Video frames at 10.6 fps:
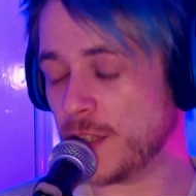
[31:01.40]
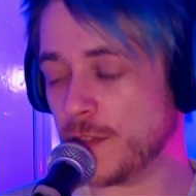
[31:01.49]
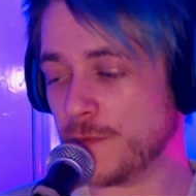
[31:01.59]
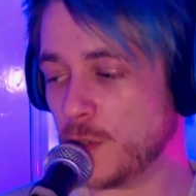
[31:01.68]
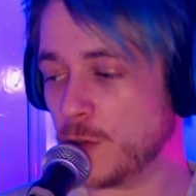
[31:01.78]

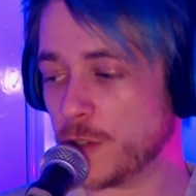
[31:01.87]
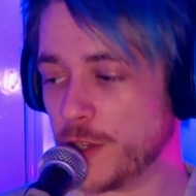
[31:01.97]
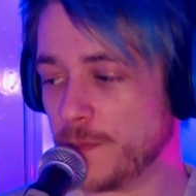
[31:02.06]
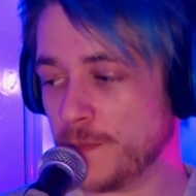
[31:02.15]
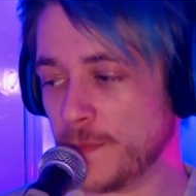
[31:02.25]
feel
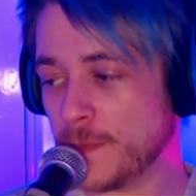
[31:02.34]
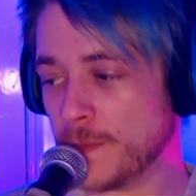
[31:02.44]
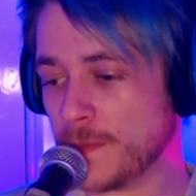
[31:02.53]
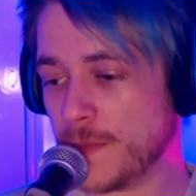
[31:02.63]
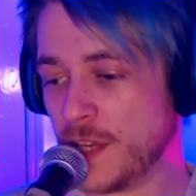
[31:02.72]
good.
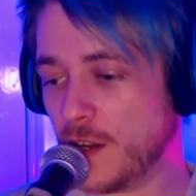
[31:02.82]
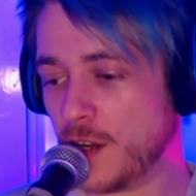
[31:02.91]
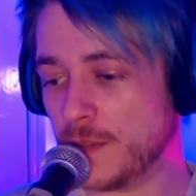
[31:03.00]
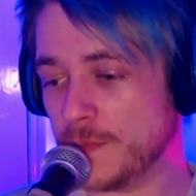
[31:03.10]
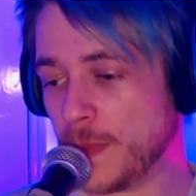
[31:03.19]
They
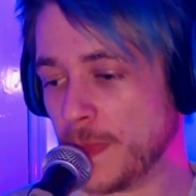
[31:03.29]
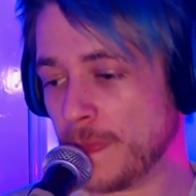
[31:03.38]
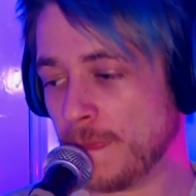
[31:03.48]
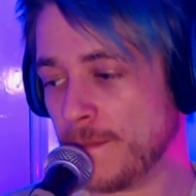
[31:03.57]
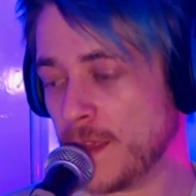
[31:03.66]
are,
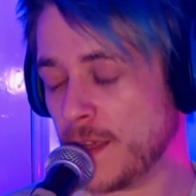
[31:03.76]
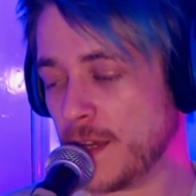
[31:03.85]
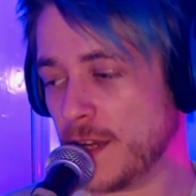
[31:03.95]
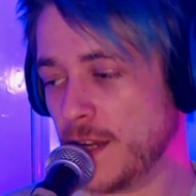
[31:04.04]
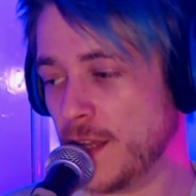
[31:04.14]

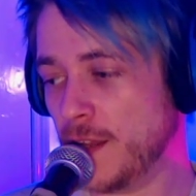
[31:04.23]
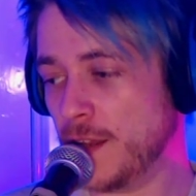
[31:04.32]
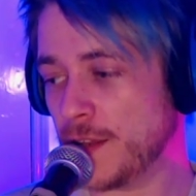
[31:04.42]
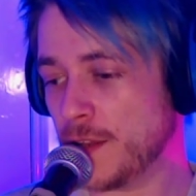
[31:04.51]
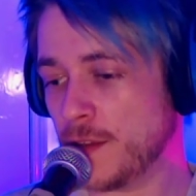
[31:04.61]

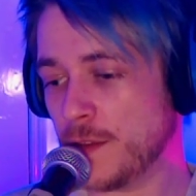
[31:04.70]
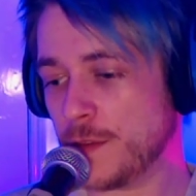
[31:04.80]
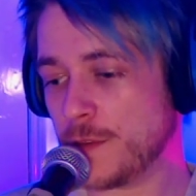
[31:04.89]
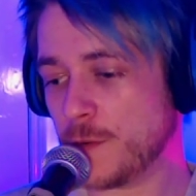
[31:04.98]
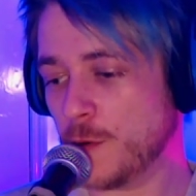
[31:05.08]
and
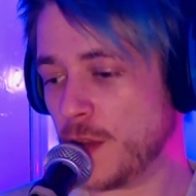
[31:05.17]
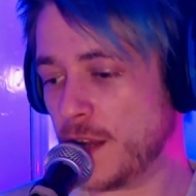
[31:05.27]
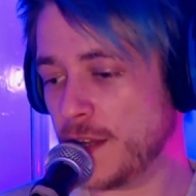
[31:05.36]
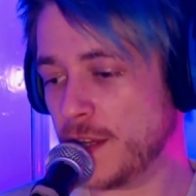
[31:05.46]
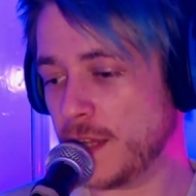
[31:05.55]
through that,
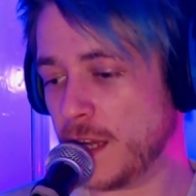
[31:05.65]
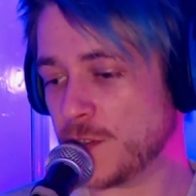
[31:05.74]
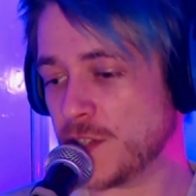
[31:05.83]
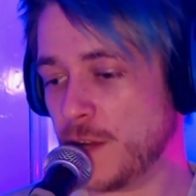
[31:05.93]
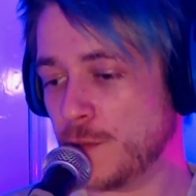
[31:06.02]
it
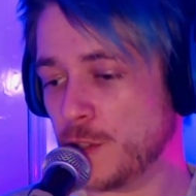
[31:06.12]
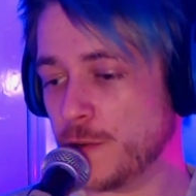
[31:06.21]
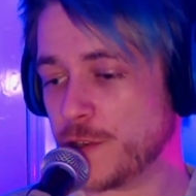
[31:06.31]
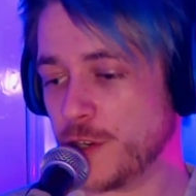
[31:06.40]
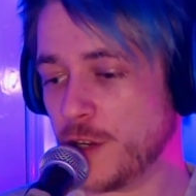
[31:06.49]
allows the
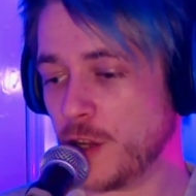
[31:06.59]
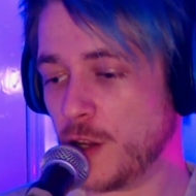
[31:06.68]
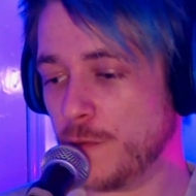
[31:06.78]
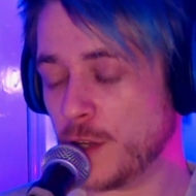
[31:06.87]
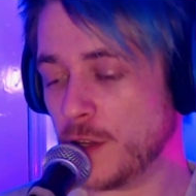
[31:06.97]
evolution
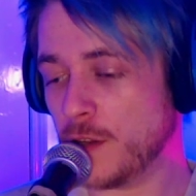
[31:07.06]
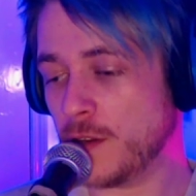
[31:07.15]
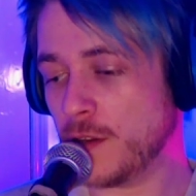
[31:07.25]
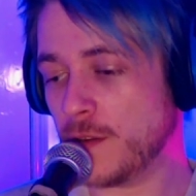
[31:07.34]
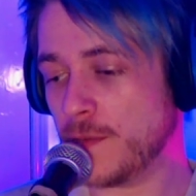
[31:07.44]
of
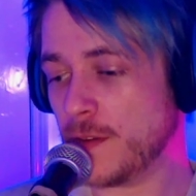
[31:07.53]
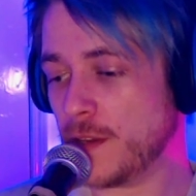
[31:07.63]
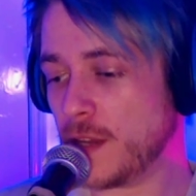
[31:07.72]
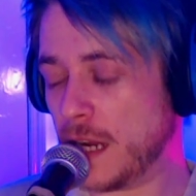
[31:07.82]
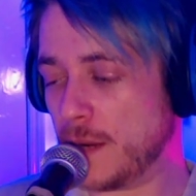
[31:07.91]

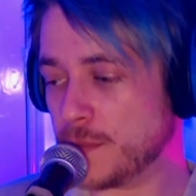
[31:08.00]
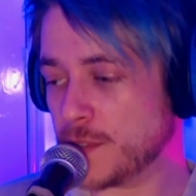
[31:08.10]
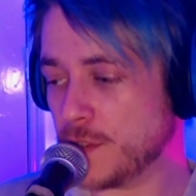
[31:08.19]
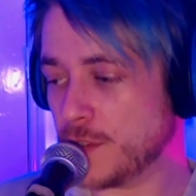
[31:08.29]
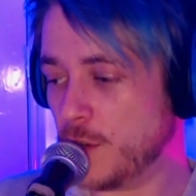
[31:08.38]

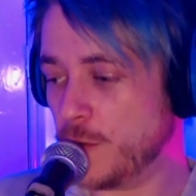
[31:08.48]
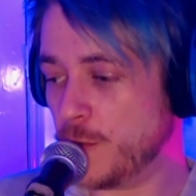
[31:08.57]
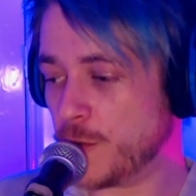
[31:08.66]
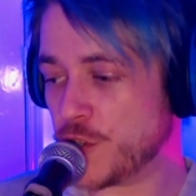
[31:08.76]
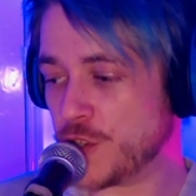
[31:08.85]

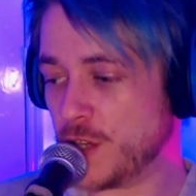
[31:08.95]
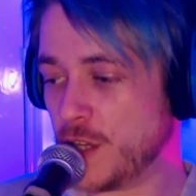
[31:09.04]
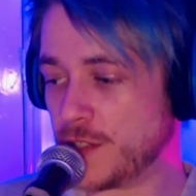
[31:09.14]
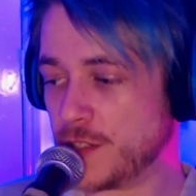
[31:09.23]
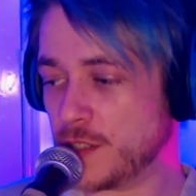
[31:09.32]
absolute
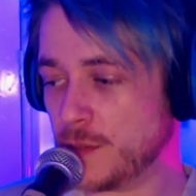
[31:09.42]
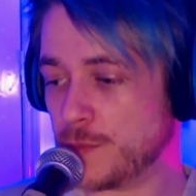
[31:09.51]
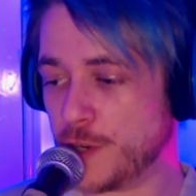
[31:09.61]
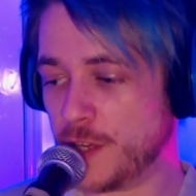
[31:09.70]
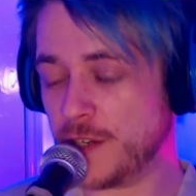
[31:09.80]
shit to
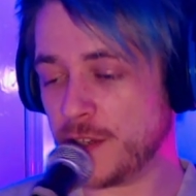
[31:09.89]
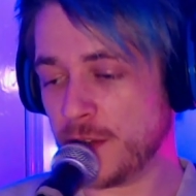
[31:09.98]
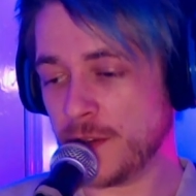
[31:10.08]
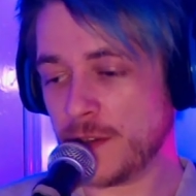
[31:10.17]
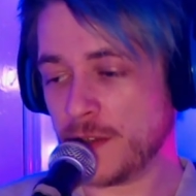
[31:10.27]
breed.
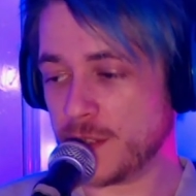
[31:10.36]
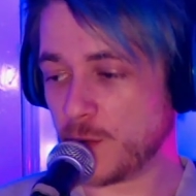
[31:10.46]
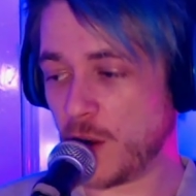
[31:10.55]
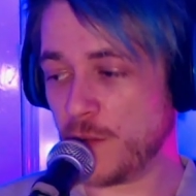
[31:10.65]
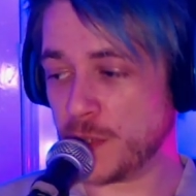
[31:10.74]
And that's
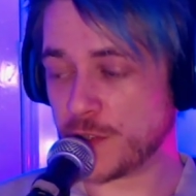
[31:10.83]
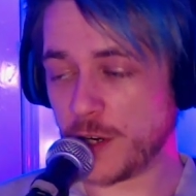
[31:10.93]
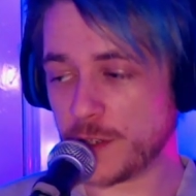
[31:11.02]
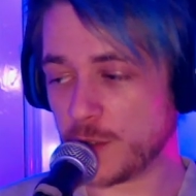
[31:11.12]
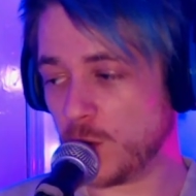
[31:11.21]
why I've been trying
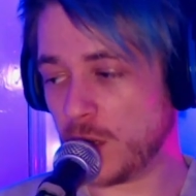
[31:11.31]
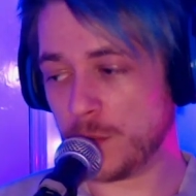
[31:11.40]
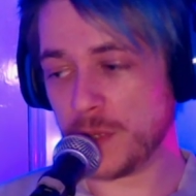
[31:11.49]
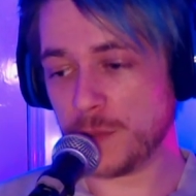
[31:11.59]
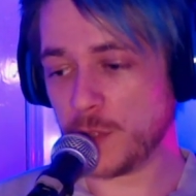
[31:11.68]
to call out
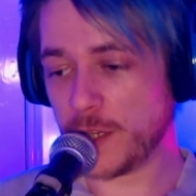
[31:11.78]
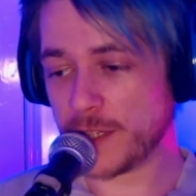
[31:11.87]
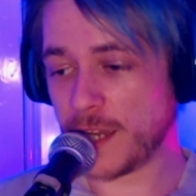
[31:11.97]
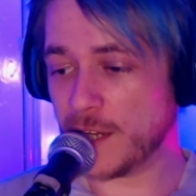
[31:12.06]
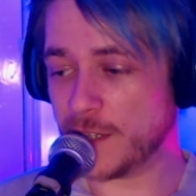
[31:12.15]
people like
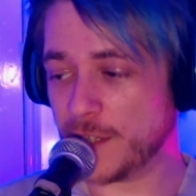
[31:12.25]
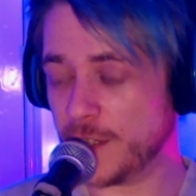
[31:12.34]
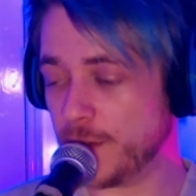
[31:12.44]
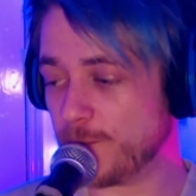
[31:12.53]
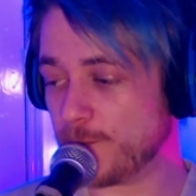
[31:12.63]
Callian
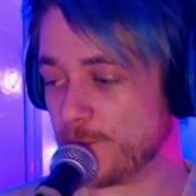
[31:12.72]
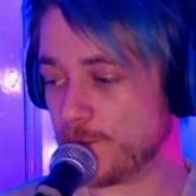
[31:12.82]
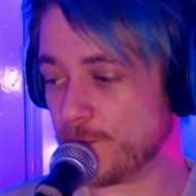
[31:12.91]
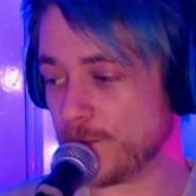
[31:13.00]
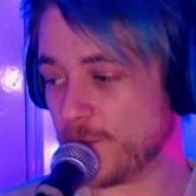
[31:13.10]
and
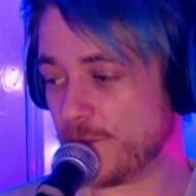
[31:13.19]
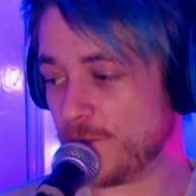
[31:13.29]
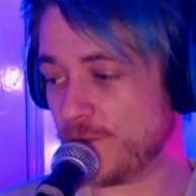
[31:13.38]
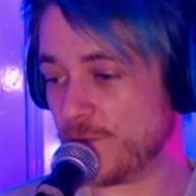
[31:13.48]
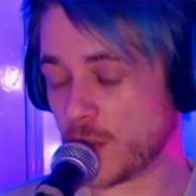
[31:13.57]

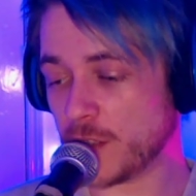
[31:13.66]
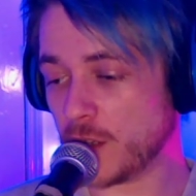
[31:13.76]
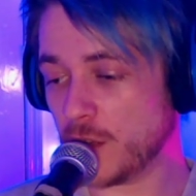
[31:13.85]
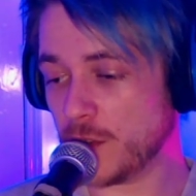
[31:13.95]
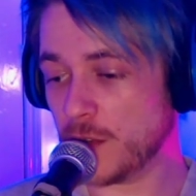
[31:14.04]
fucking
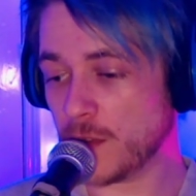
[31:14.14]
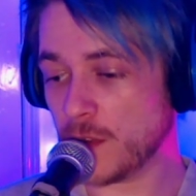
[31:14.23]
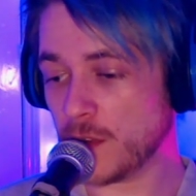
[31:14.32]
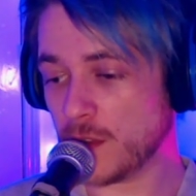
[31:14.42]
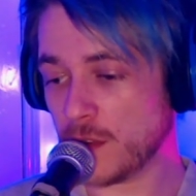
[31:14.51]
other
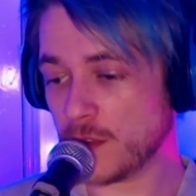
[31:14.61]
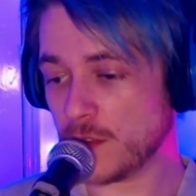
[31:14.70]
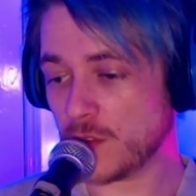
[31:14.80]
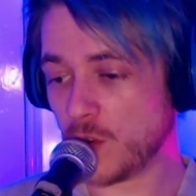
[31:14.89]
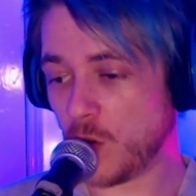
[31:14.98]

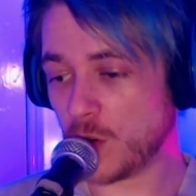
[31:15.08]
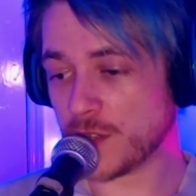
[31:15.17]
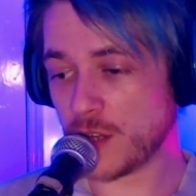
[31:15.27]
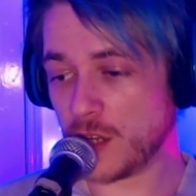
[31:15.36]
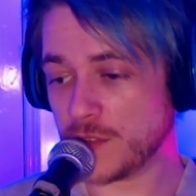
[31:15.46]
toxic
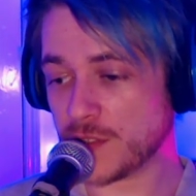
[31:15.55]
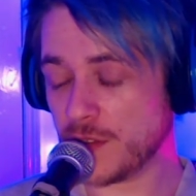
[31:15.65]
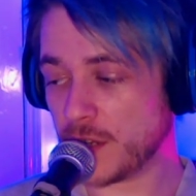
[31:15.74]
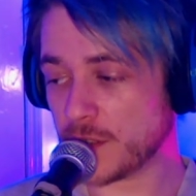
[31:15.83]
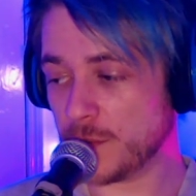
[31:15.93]
cunts in
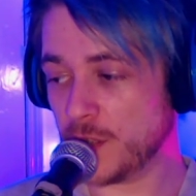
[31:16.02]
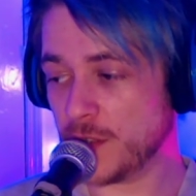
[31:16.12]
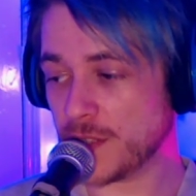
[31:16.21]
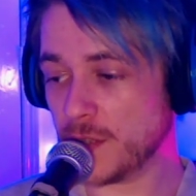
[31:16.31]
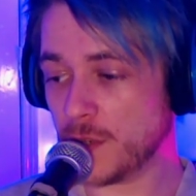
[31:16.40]
that
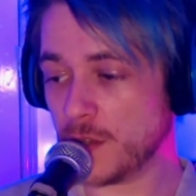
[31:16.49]
community, but